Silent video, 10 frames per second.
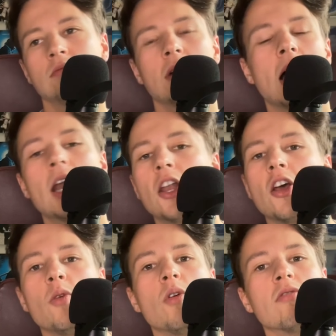I don't
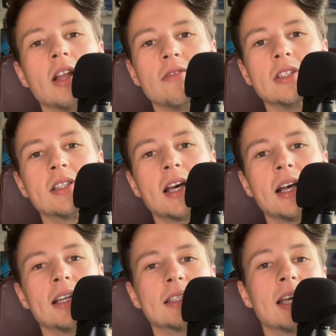know what relevance that
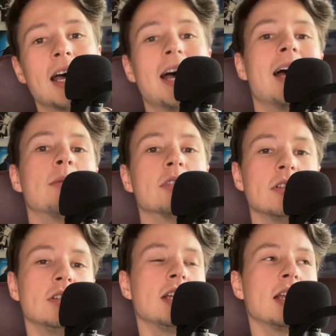has to
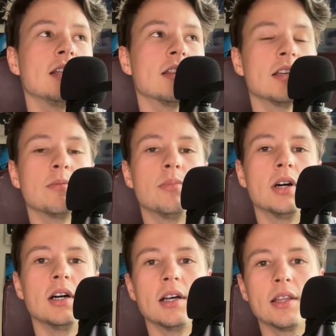absolutely anything,
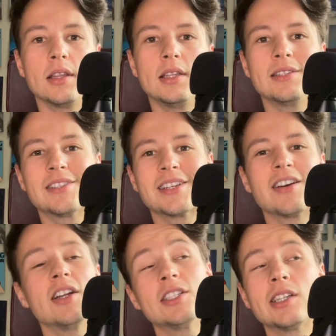but it's the
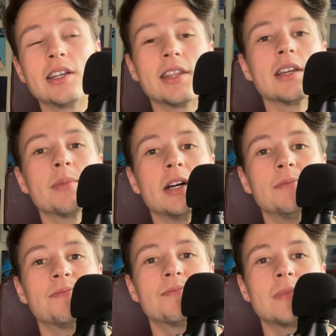kind of shit I think about.
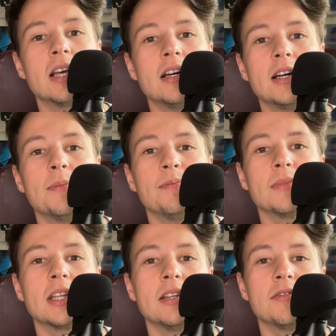
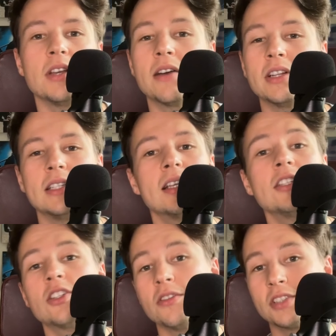And if you have any
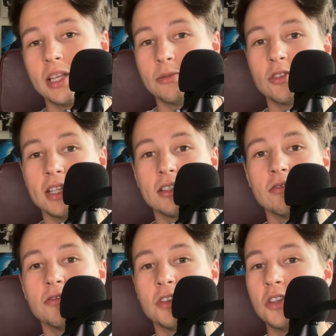sense, you'll have skipped straight to the
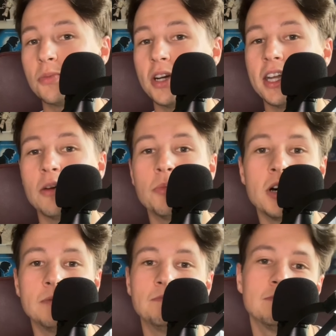reviews by now.
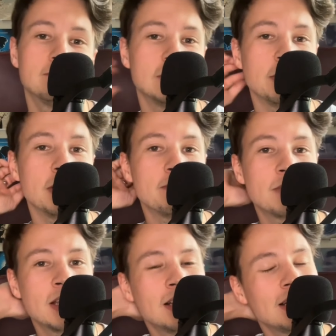But anyway,
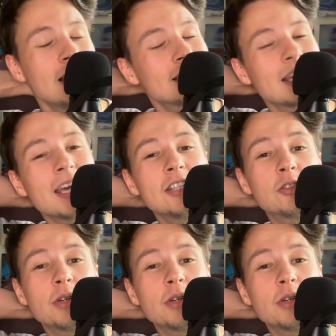let's get into it